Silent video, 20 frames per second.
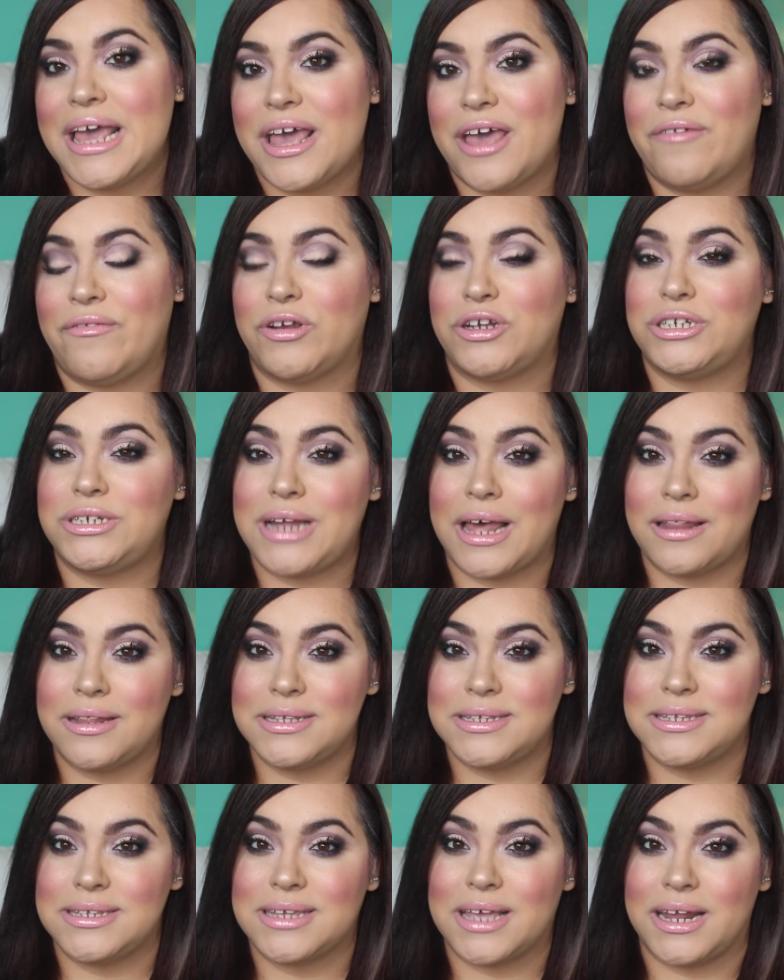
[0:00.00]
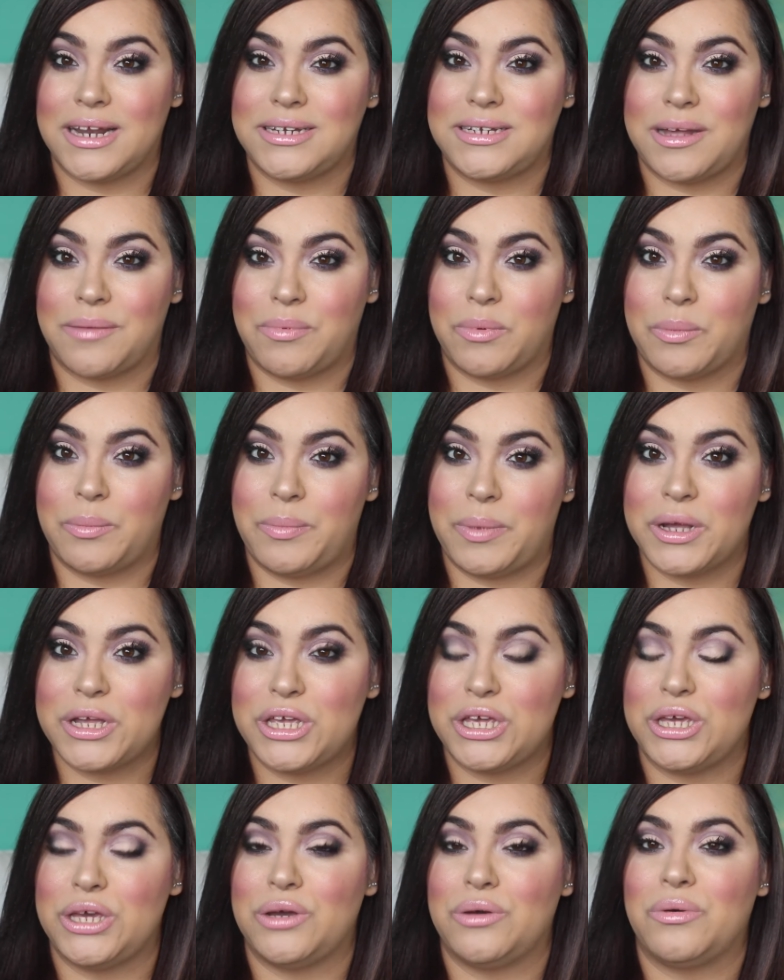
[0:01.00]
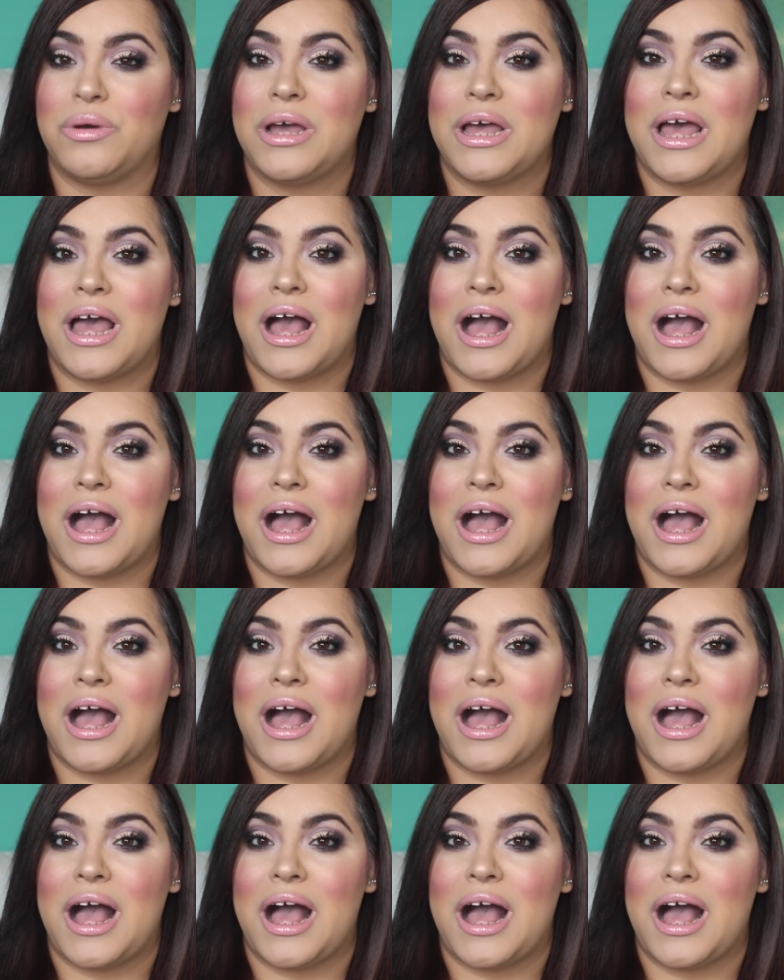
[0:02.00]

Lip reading: If your stylist is going to double book you,